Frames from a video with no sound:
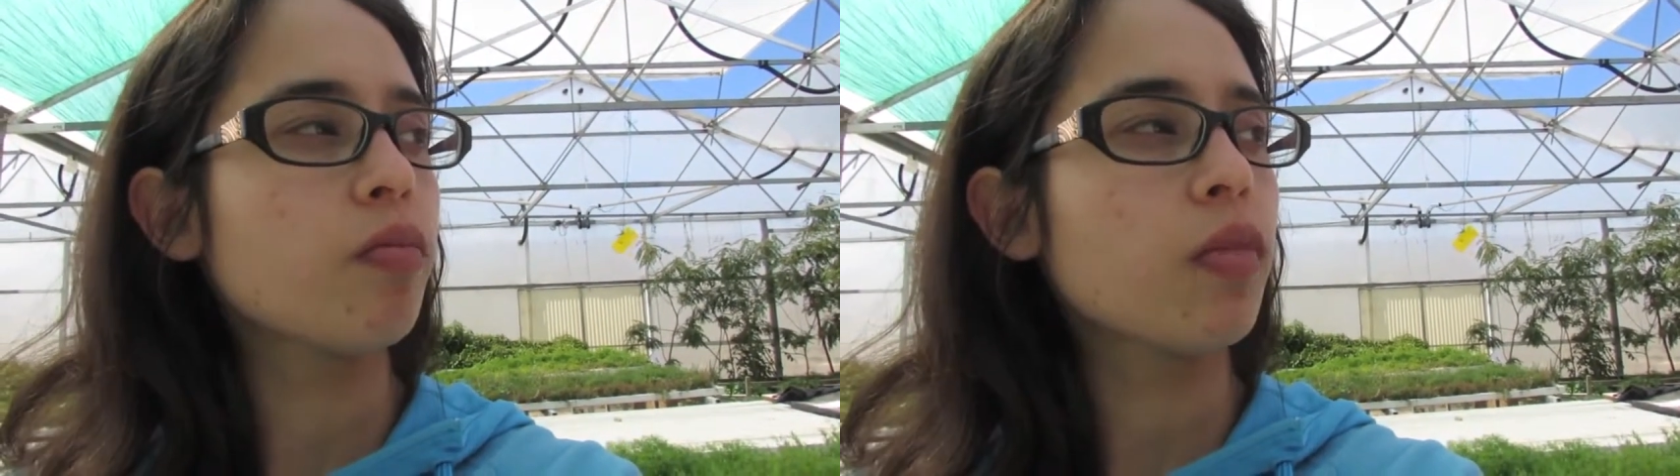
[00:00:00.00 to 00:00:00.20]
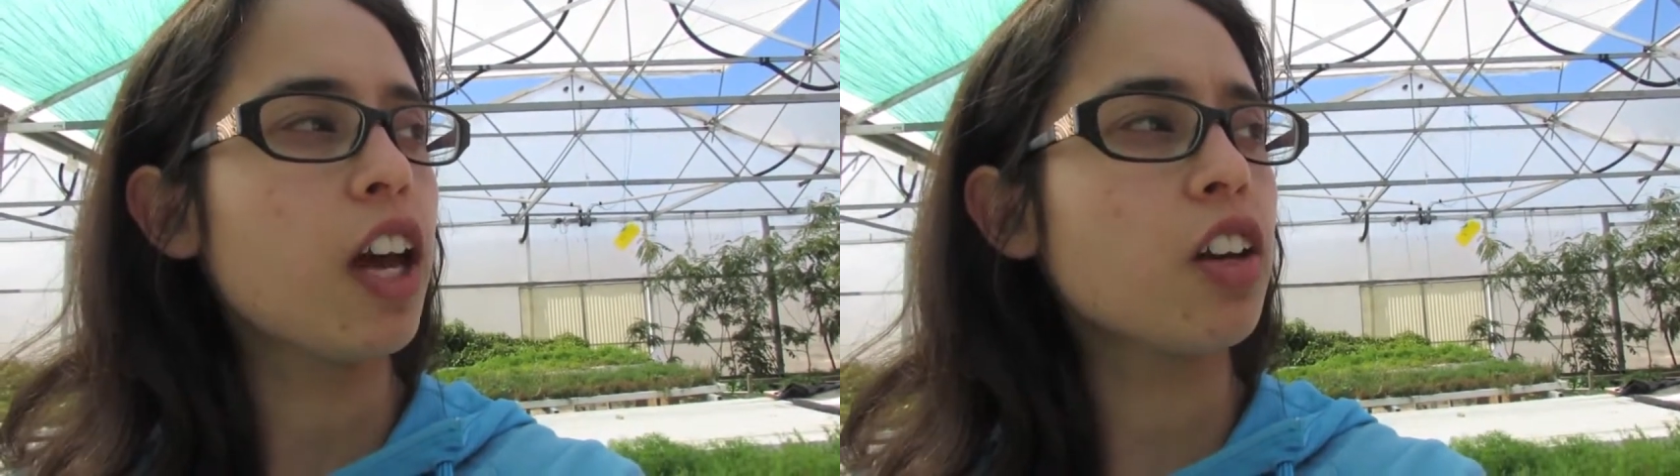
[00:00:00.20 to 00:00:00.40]

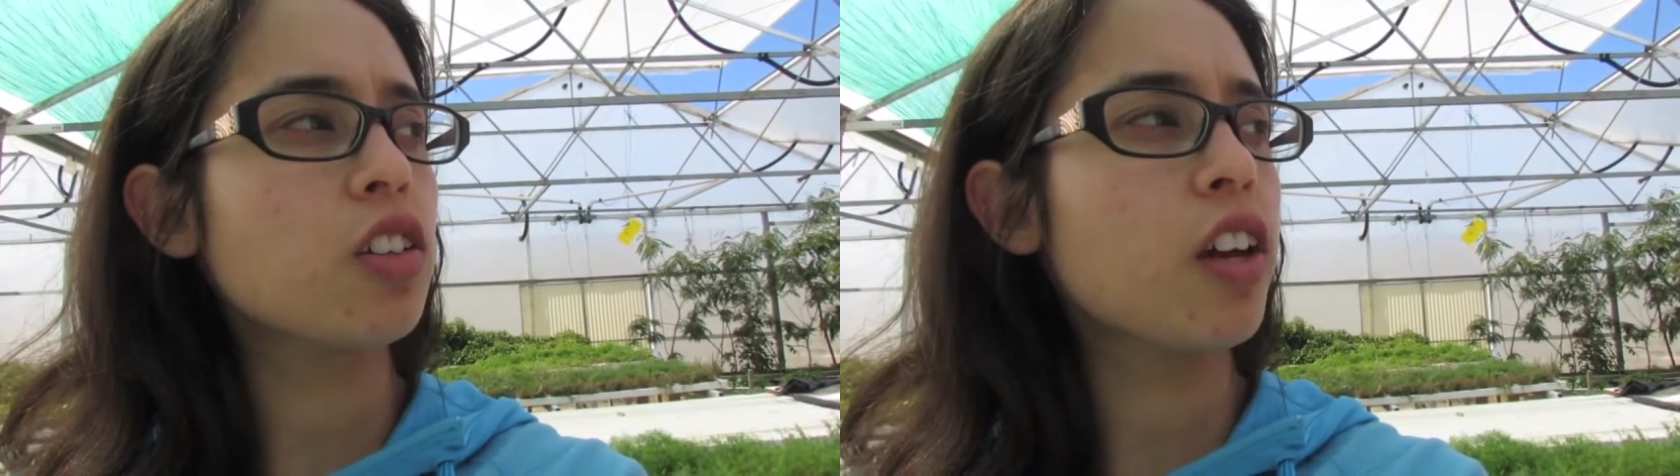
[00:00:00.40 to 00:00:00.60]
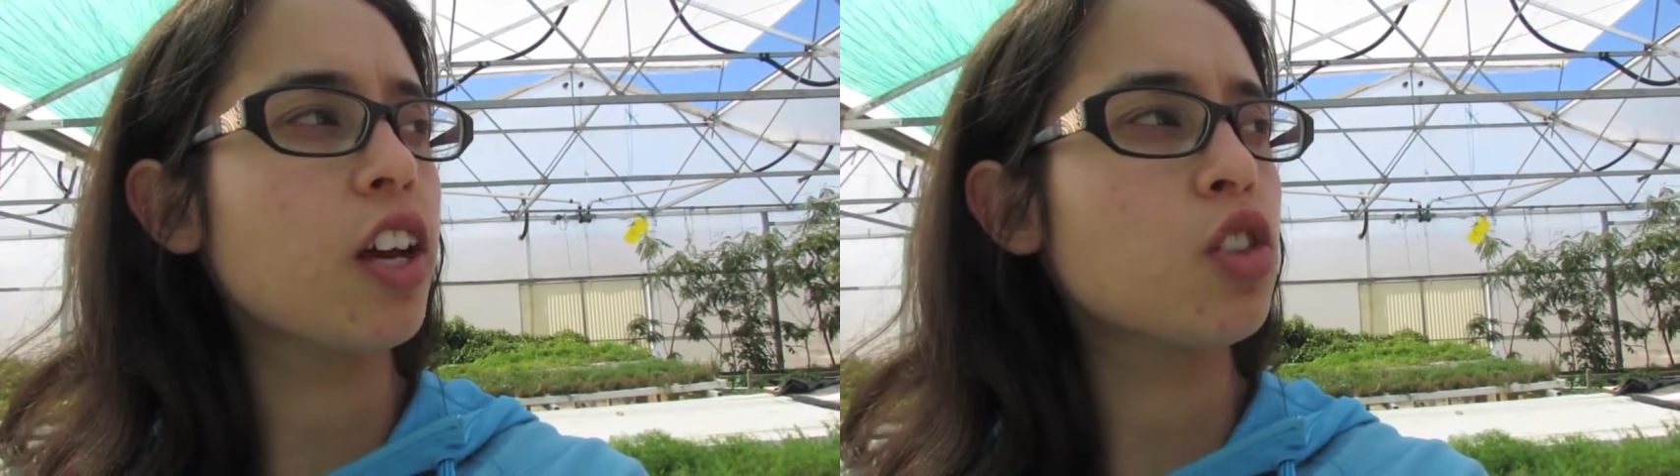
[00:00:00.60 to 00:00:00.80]

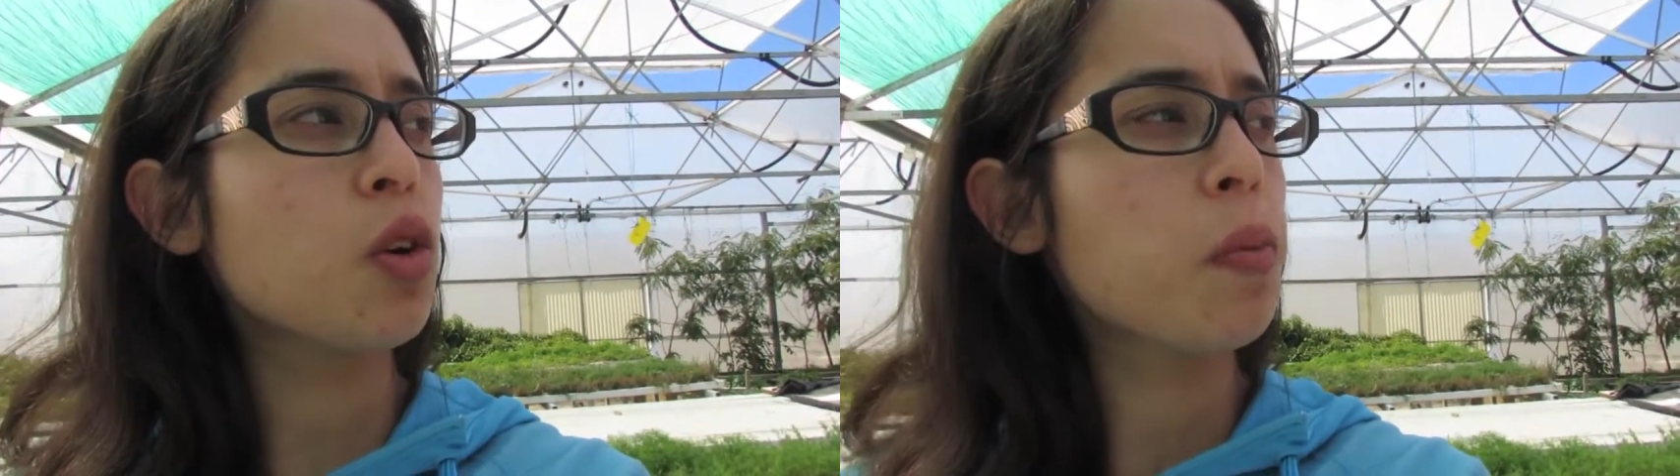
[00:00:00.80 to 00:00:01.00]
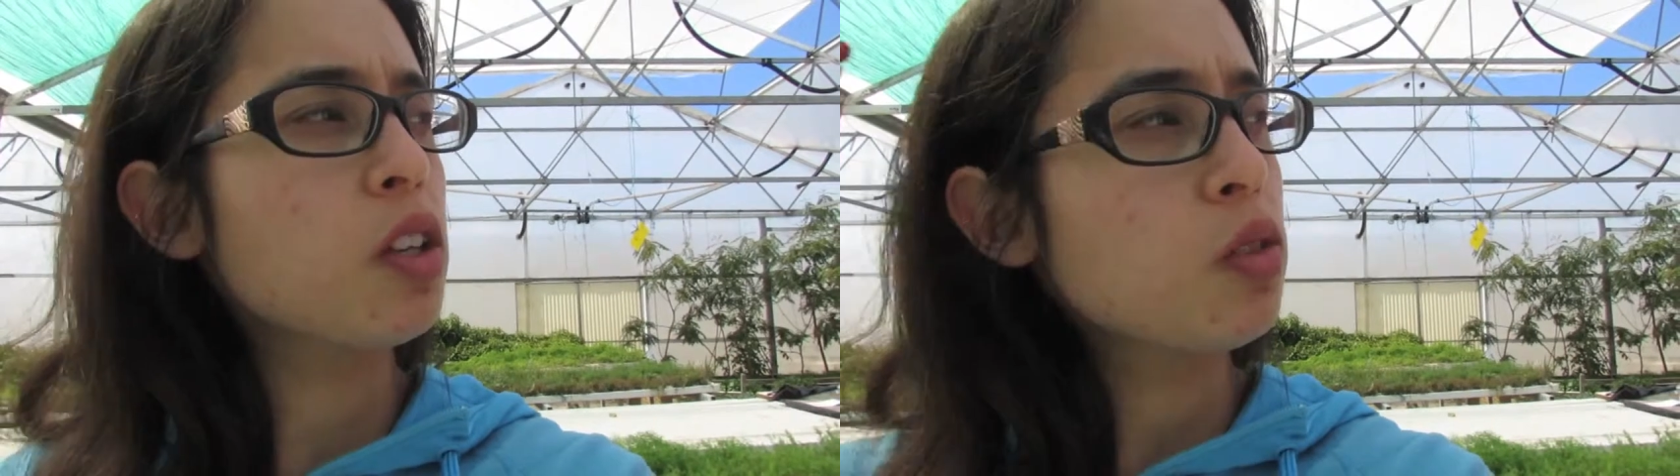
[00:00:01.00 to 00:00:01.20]
Mm.
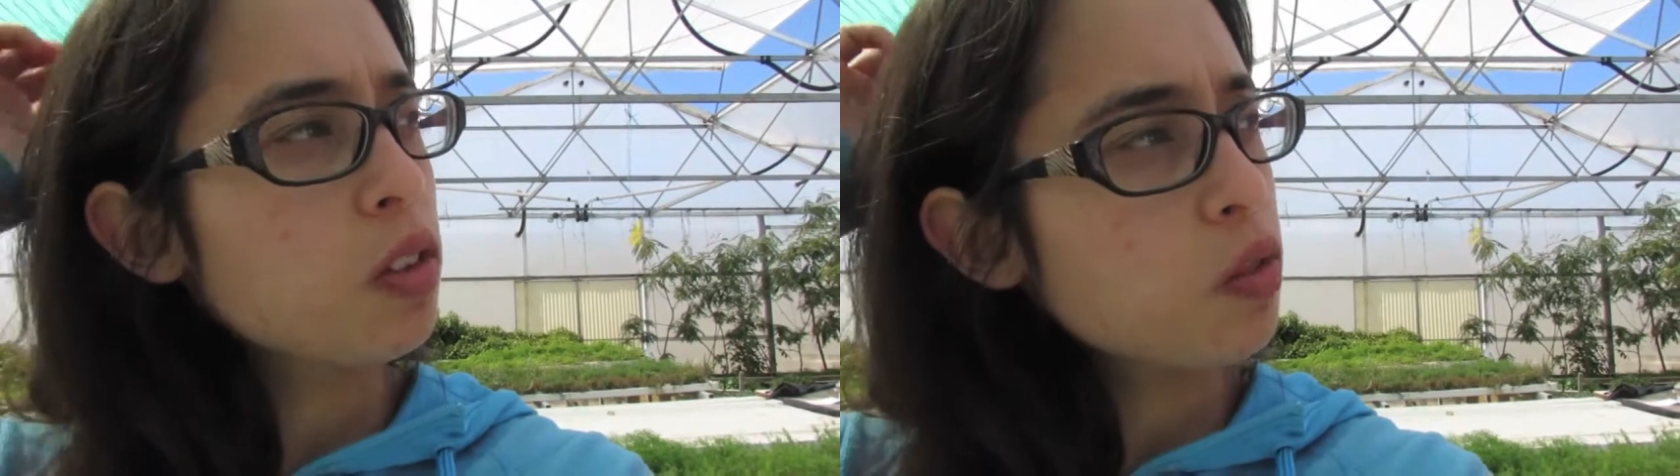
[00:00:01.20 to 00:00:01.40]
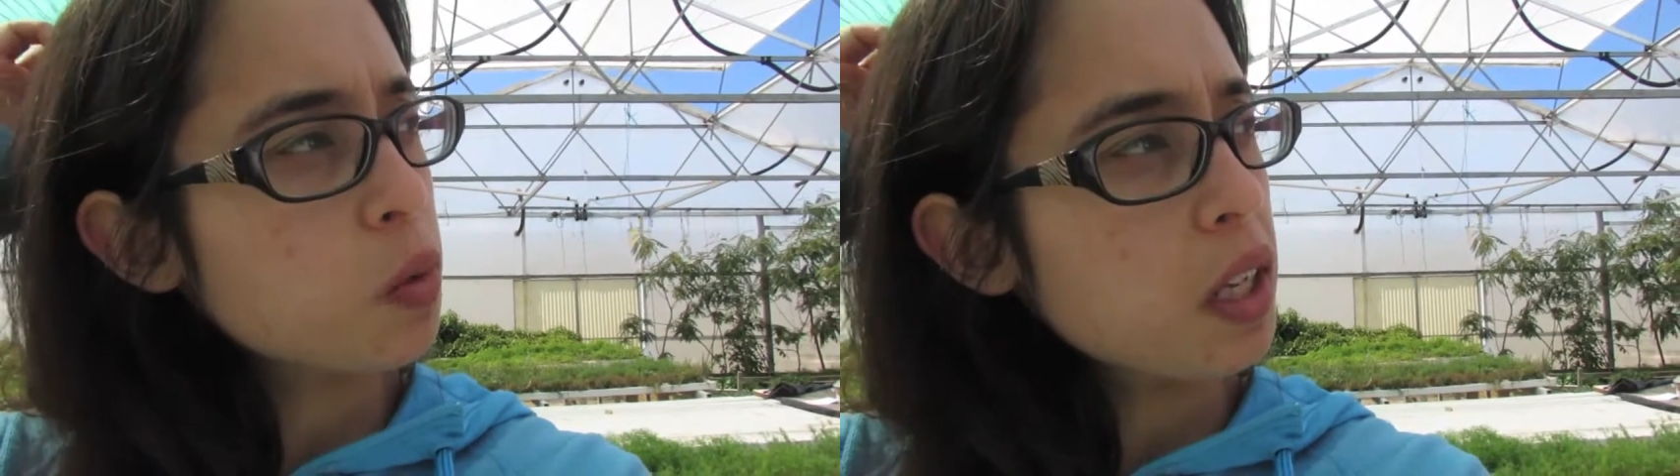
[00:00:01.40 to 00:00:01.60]
Actual basil gives